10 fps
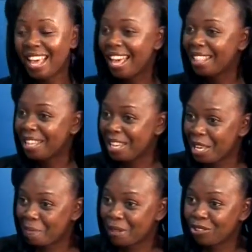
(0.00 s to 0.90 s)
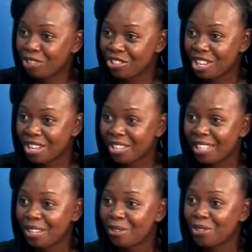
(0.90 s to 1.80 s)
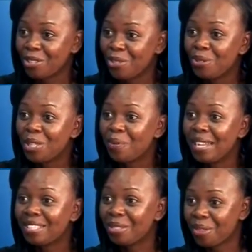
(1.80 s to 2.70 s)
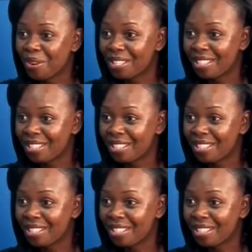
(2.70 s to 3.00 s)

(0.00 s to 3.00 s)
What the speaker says: And the EAP Treasure Hunt that goes to Tuesday, Wednesday, Thursday.